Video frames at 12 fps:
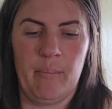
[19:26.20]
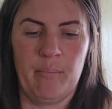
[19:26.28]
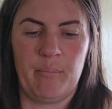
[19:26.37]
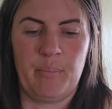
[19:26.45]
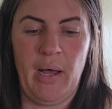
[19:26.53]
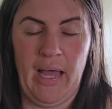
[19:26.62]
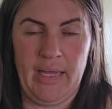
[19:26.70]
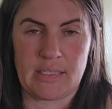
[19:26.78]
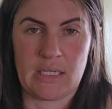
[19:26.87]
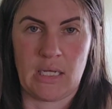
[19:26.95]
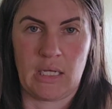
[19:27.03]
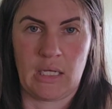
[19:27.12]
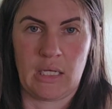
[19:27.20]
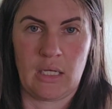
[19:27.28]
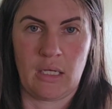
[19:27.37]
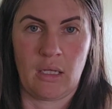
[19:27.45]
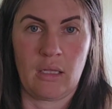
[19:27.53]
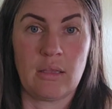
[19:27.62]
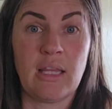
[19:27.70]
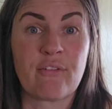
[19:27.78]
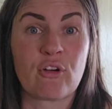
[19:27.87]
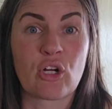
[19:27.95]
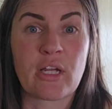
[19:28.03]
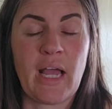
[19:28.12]
But
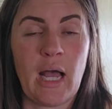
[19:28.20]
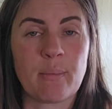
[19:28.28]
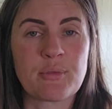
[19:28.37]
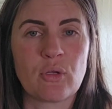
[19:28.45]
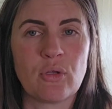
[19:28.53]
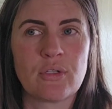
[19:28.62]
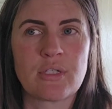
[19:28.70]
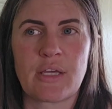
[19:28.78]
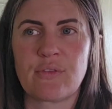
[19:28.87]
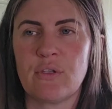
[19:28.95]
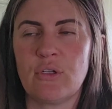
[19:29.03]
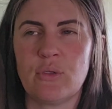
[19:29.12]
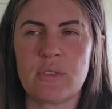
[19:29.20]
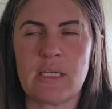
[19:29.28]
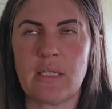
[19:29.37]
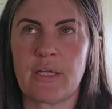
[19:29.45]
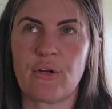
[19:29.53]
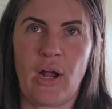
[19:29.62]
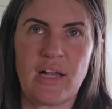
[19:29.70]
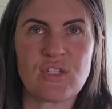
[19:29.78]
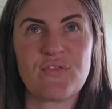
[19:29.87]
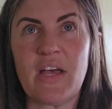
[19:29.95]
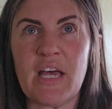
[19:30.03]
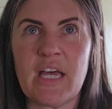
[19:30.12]
liver capsules, like the New Zealand
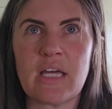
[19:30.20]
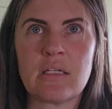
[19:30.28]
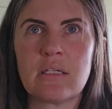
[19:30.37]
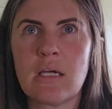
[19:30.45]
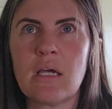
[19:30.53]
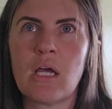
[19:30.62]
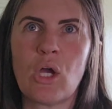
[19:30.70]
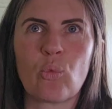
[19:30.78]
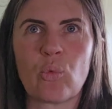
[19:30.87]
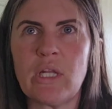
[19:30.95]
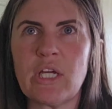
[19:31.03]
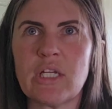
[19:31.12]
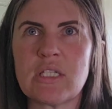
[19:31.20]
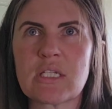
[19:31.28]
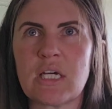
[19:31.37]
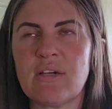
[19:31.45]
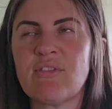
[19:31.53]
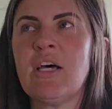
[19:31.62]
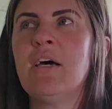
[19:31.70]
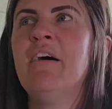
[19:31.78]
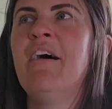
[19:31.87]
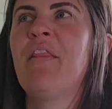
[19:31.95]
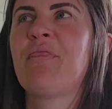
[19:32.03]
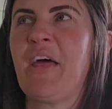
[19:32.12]
grass-fed, really good stuff.
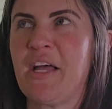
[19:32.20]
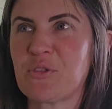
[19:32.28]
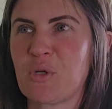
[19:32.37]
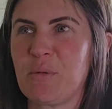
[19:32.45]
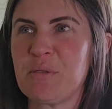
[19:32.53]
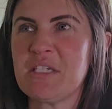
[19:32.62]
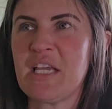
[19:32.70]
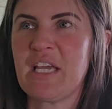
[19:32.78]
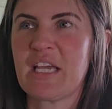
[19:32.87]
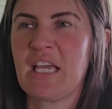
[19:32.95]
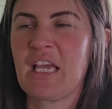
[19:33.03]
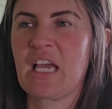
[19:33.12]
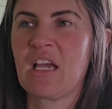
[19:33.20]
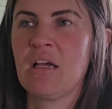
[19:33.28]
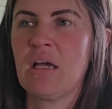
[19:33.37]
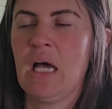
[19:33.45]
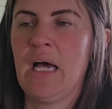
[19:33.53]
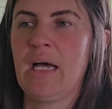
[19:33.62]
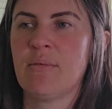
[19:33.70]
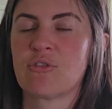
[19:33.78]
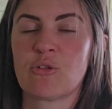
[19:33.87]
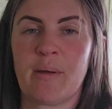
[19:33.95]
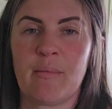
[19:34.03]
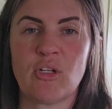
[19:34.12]
That's what I've been taking
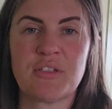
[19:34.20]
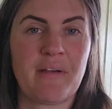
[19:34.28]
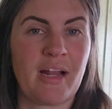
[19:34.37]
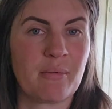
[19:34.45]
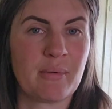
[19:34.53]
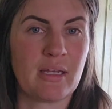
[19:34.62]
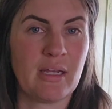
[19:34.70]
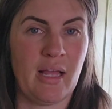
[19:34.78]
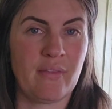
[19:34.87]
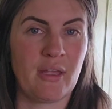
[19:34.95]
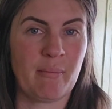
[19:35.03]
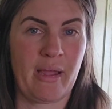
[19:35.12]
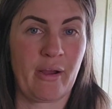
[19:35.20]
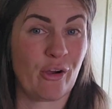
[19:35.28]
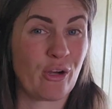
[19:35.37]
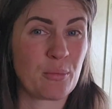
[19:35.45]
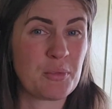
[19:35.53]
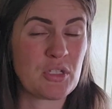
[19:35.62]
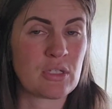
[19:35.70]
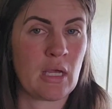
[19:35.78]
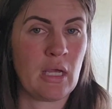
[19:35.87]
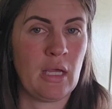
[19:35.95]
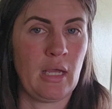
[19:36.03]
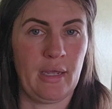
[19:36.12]
for my multivitamin, and then my herbs
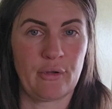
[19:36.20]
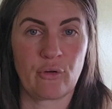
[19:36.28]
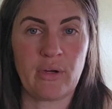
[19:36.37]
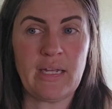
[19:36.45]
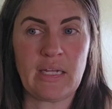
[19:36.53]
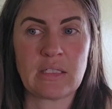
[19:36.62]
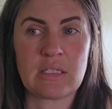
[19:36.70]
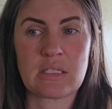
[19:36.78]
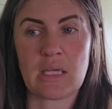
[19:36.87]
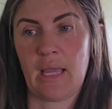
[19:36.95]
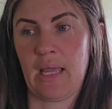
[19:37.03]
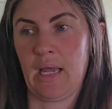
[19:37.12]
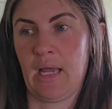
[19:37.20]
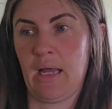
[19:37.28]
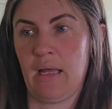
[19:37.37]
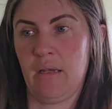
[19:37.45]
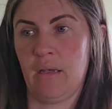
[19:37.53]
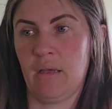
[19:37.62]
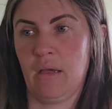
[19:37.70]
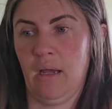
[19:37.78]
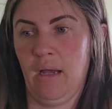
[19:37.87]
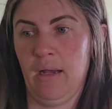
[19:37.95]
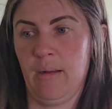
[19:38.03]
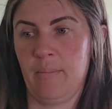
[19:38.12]
and greens, and
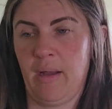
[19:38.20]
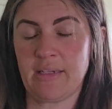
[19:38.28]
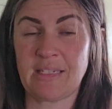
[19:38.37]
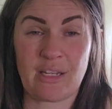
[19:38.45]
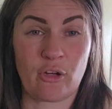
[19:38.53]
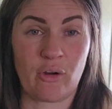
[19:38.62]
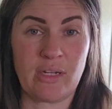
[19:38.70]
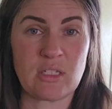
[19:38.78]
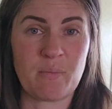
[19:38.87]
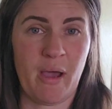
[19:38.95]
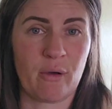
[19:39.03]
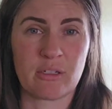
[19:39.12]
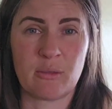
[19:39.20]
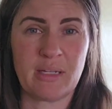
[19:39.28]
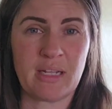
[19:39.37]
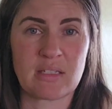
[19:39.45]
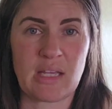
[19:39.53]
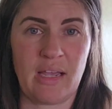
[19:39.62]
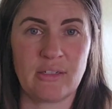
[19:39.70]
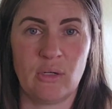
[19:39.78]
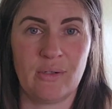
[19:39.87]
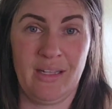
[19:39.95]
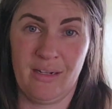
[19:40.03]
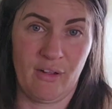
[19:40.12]
I take a greens powder because I
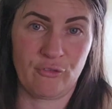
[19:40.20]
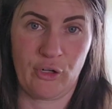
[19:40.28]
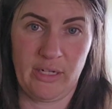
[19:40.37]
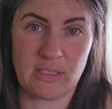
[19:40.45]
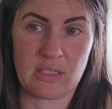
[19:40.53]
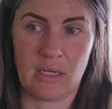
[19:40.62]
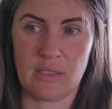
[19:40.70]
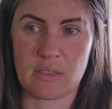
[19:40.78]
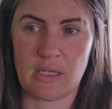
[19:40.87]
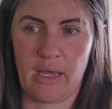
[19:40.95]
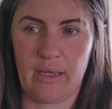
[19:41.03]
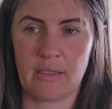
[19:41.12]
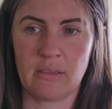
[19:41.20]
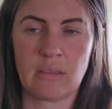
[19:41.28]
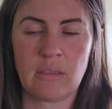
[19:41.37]
don't eat enough greens because I